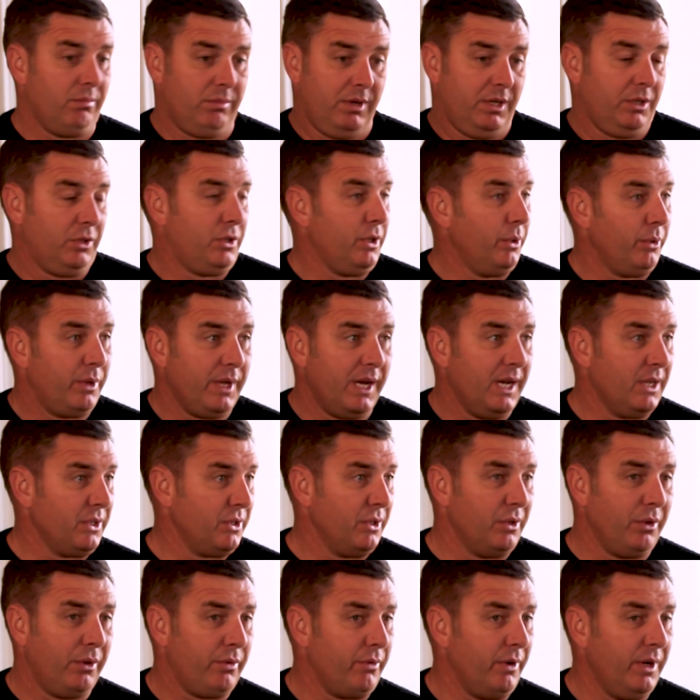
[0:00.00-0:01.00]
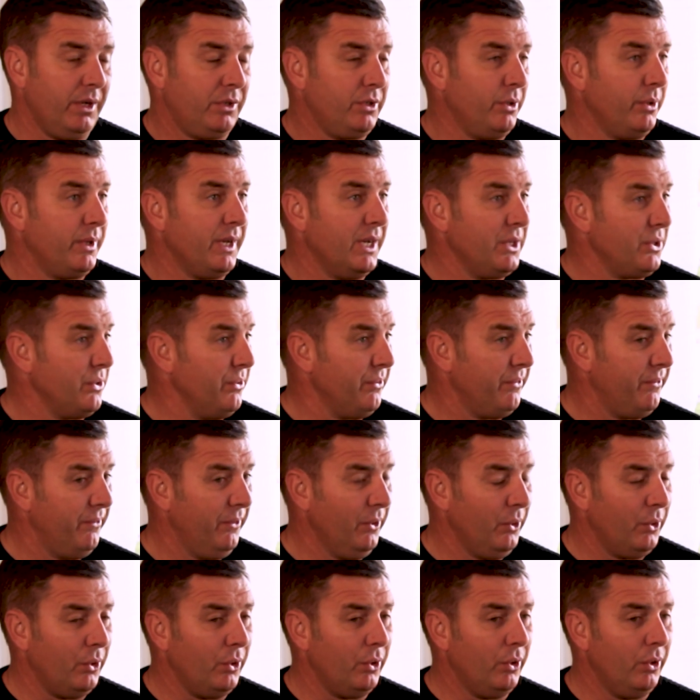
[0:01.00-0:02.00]
in 2003,
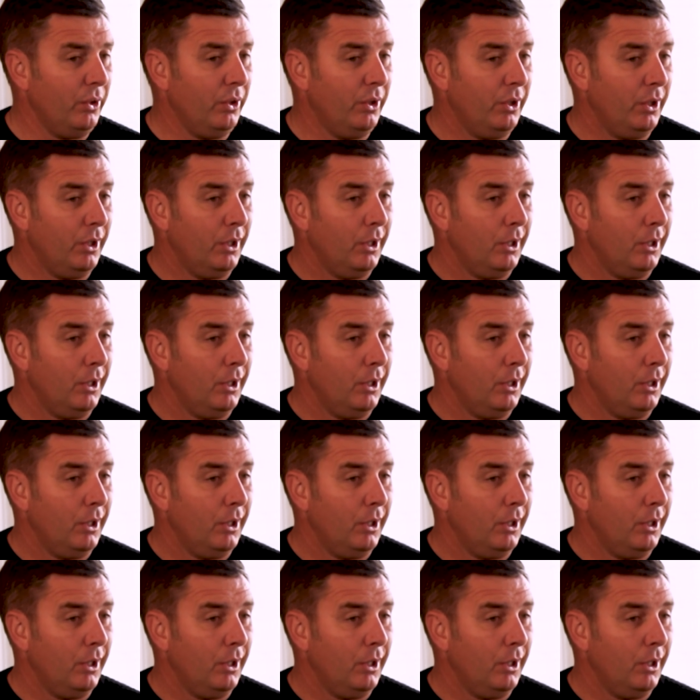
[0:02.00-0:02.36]
2004